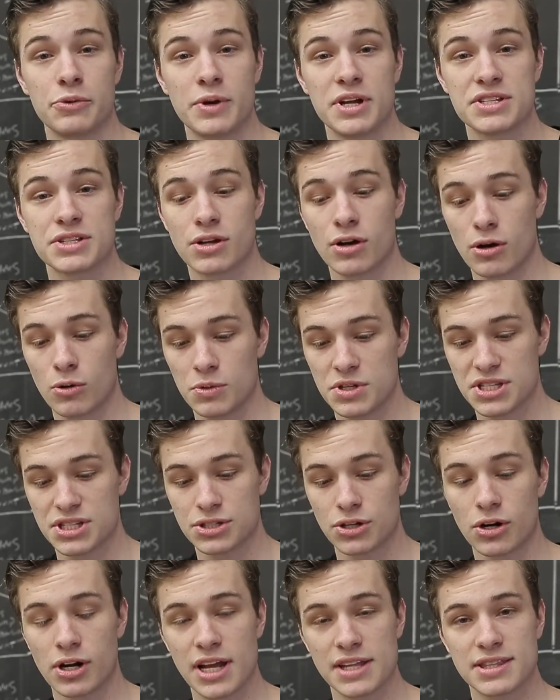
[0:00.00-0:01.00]
a race car, we
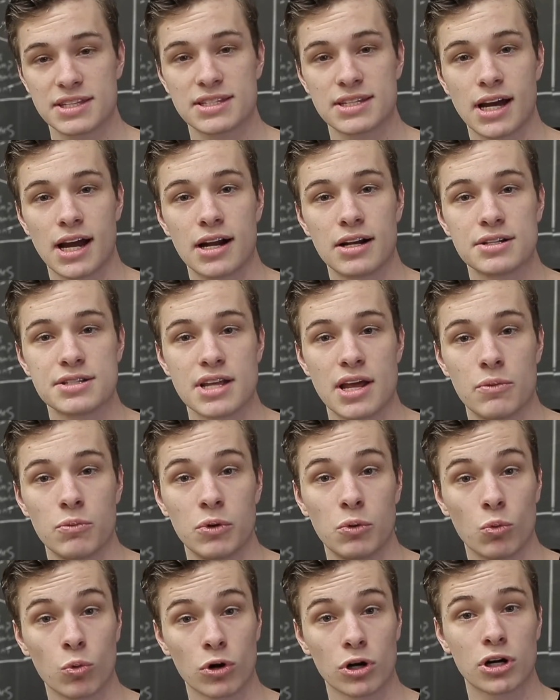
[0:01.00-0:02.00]
start at the tires and
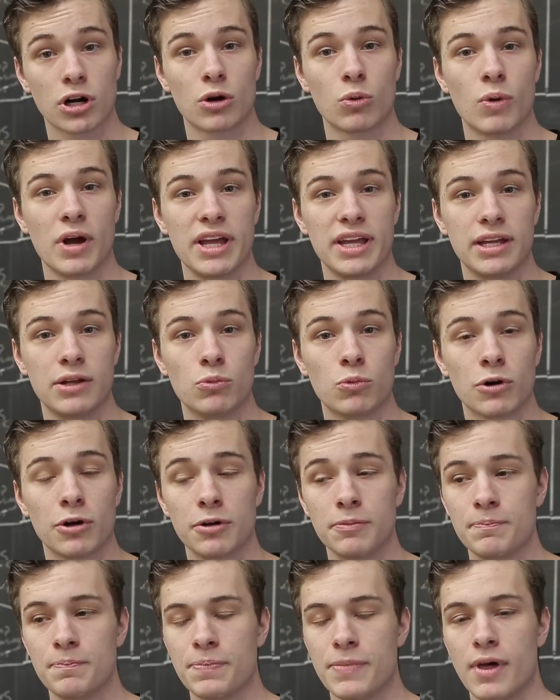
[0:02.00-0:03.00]
we work our way
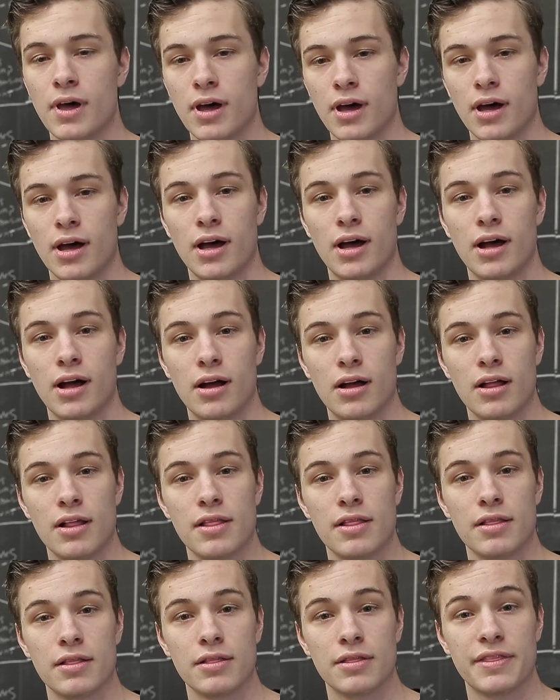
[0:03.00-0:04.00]
inward.
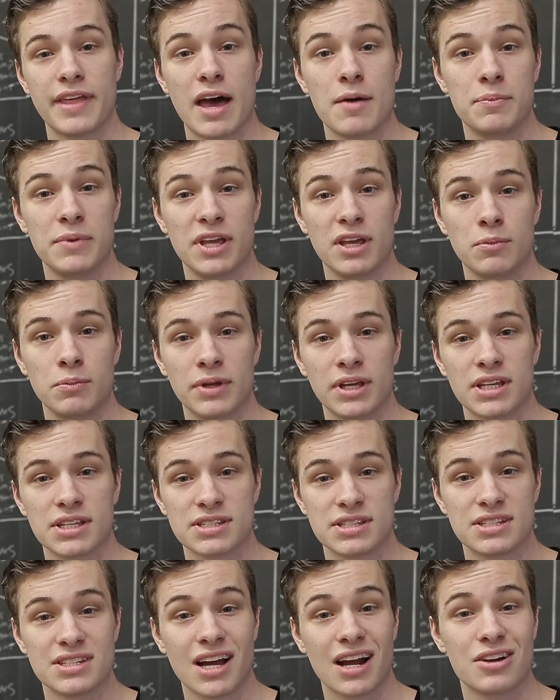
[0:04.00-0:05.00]
That being
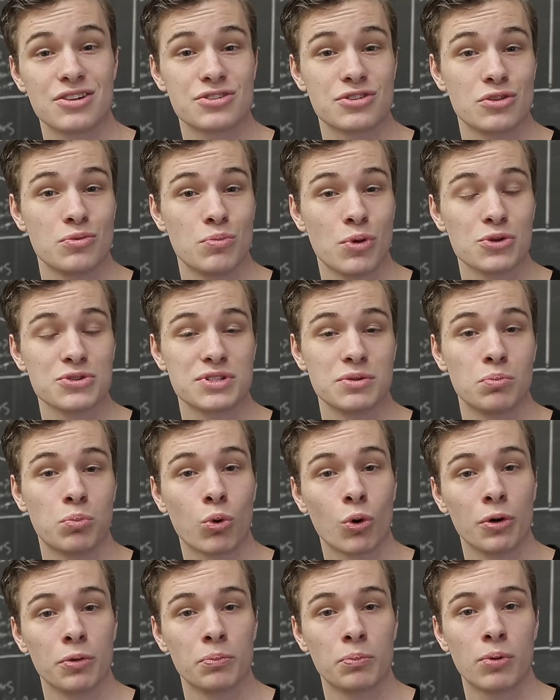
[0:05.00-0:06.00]
because the tires are the most
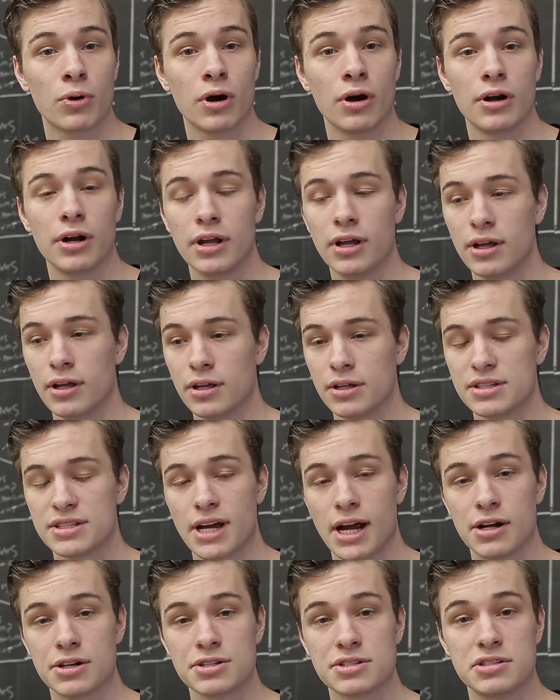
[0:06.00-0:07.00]
important part.
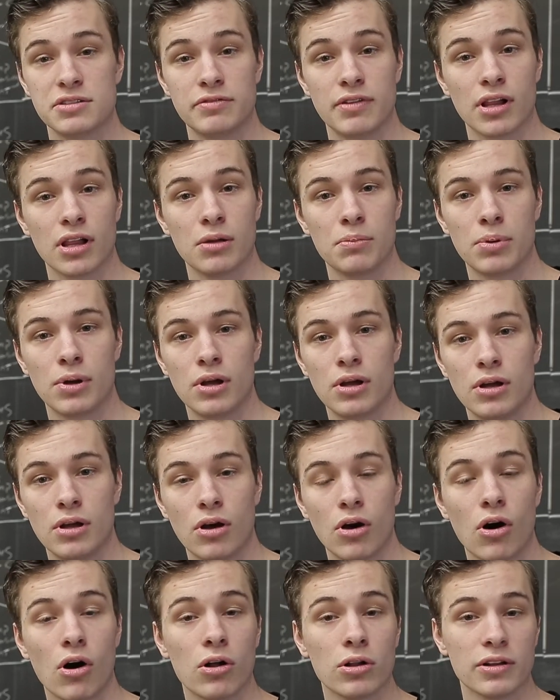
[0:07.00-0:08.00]
Tires develop
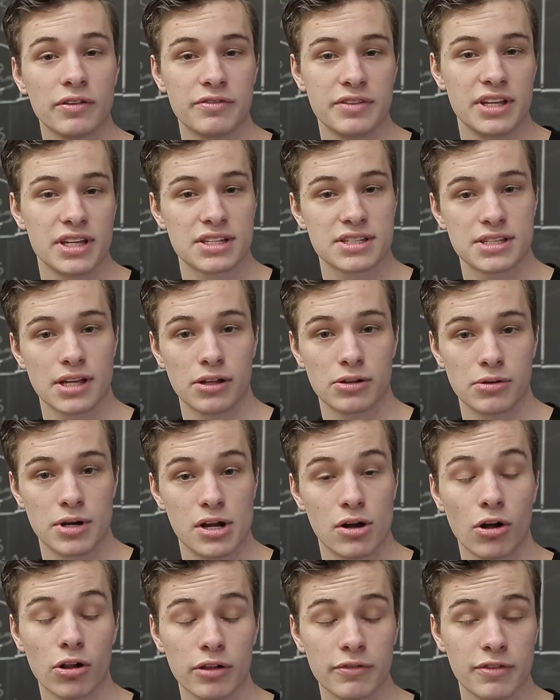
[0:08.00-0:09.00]
all of
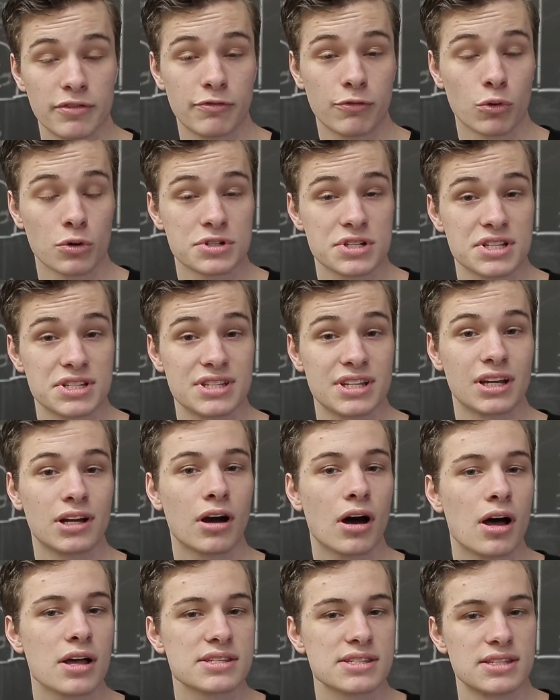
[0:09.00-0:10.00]
the forces that
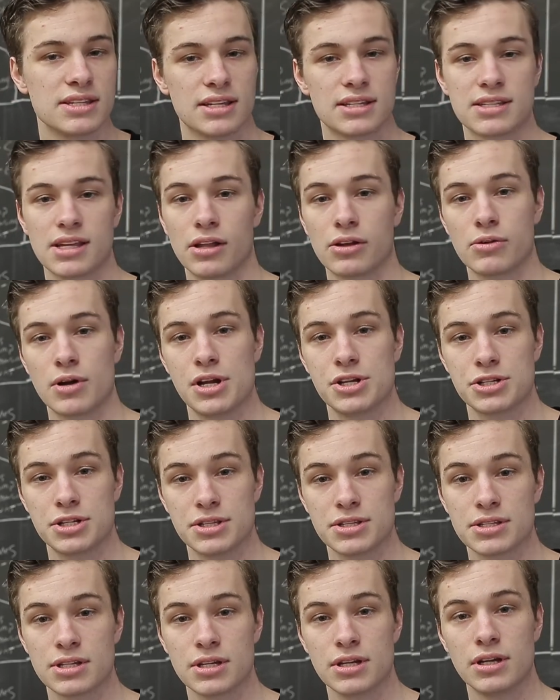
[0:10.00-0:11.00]
cause the
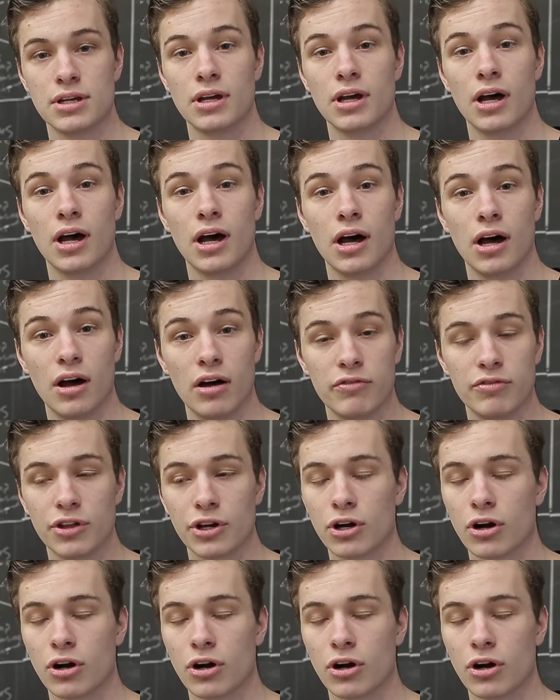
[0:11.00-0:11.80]
accelerations of the